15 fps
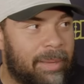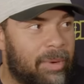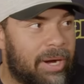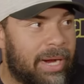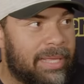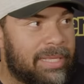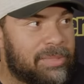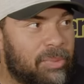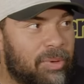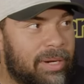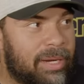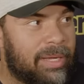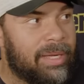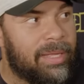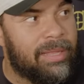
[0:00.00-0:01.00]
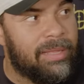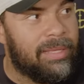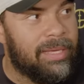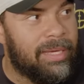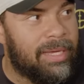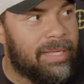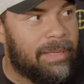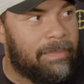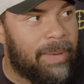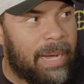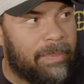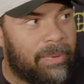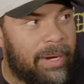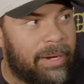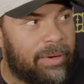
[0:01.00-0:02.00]
MRI this morning, and then
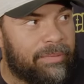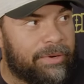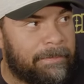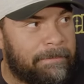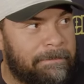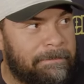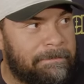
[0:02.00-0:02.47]
pop right over.